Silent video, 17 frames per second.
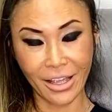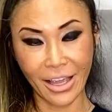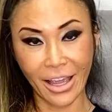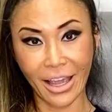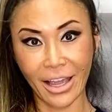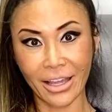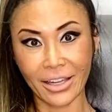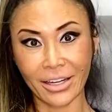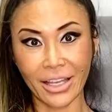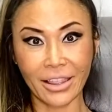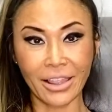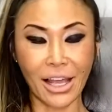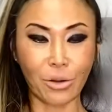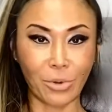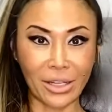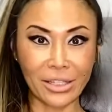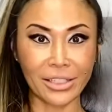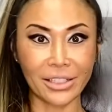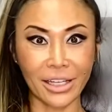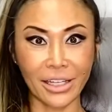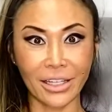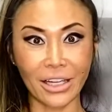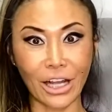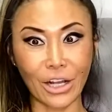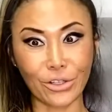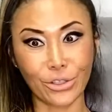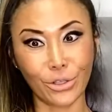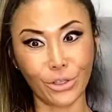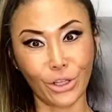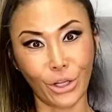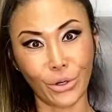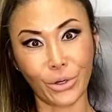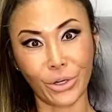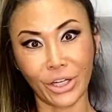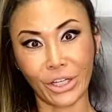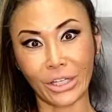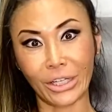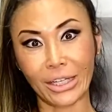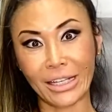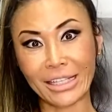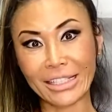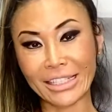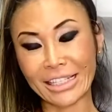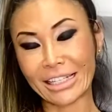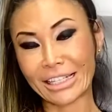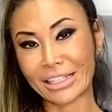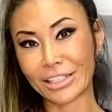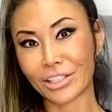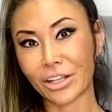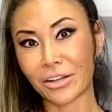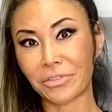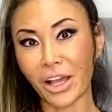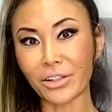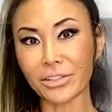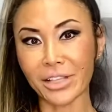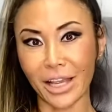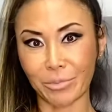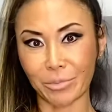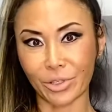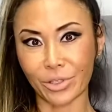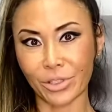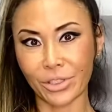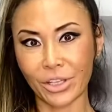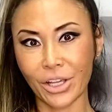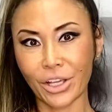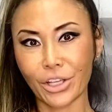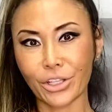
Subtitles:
And in that one study, also lower incidence of Alzheimer's.